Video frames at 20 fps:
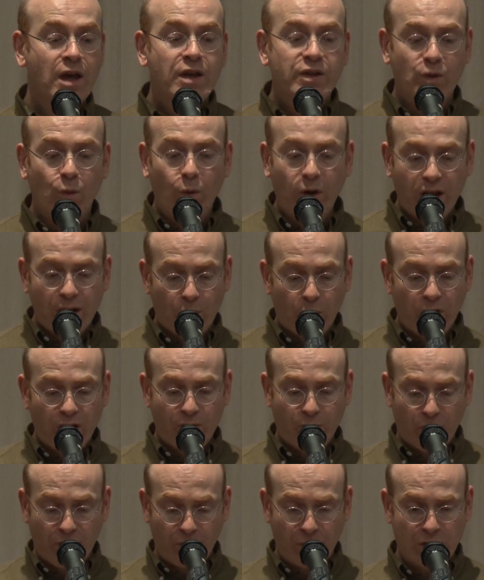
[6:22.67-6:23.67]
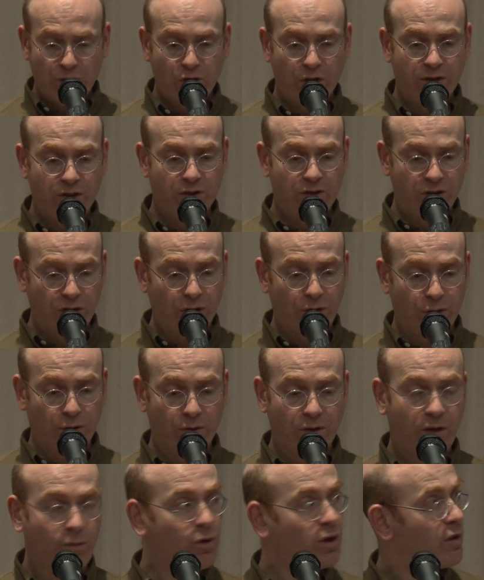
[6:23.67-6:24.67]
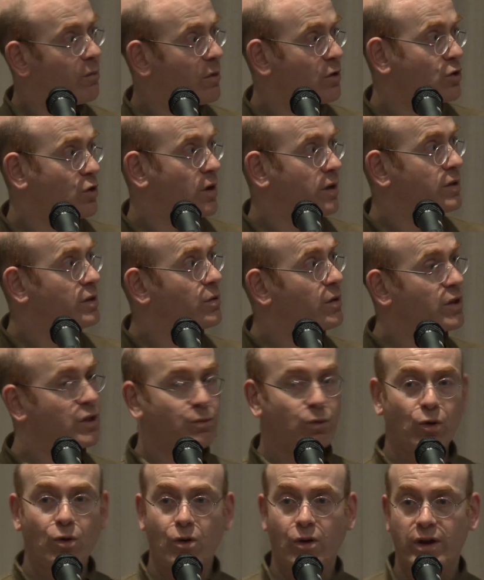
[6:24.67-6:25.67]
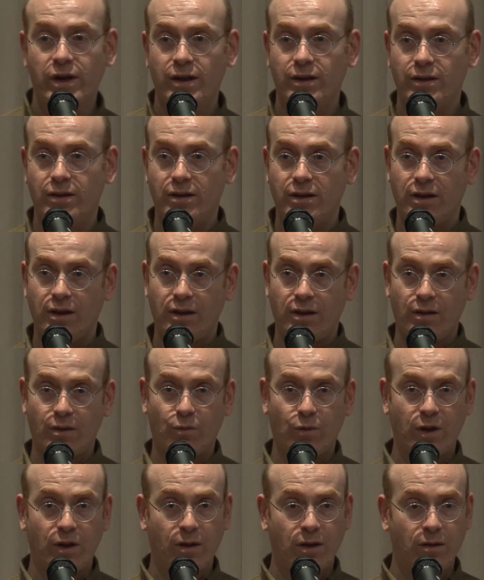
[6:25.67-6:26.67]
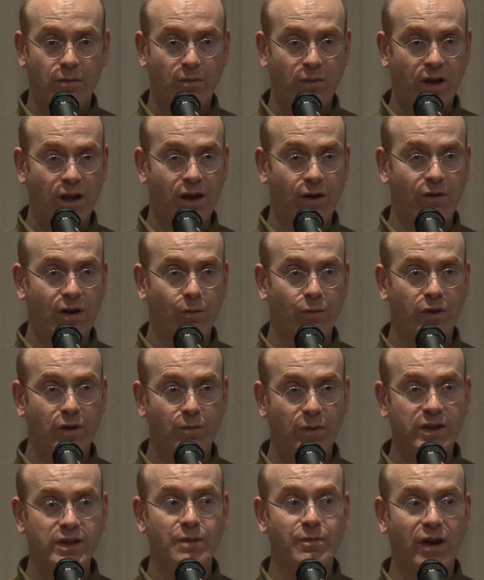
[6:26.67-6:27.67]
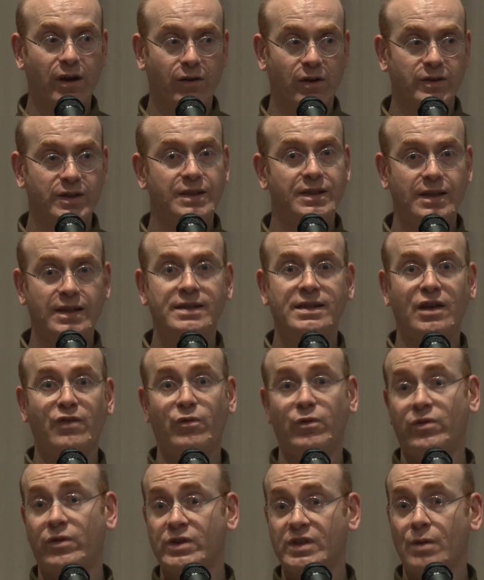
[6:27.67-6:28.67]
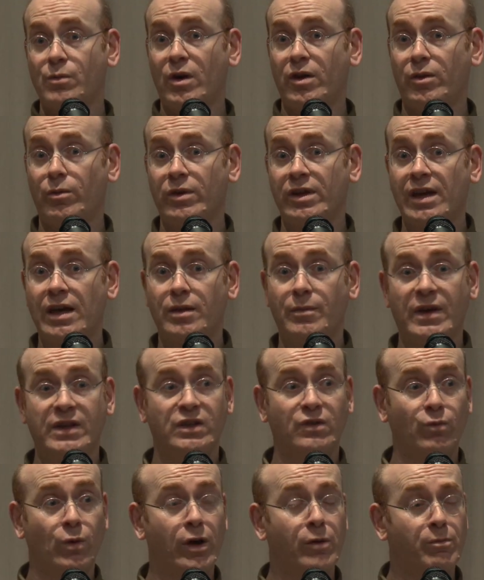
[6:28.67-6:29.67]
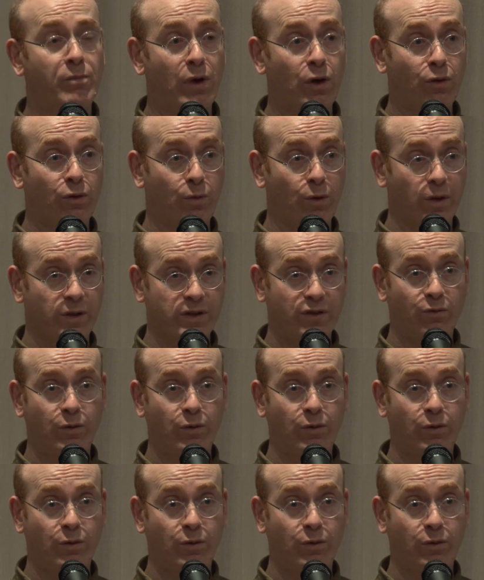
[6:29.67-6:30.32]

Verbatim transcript: So what, I, what, I've, what I've been trying to do and what I've been trying to explore in, in, in playing around with implicit macros is, is see if there's some way that we can get the best of both worlds.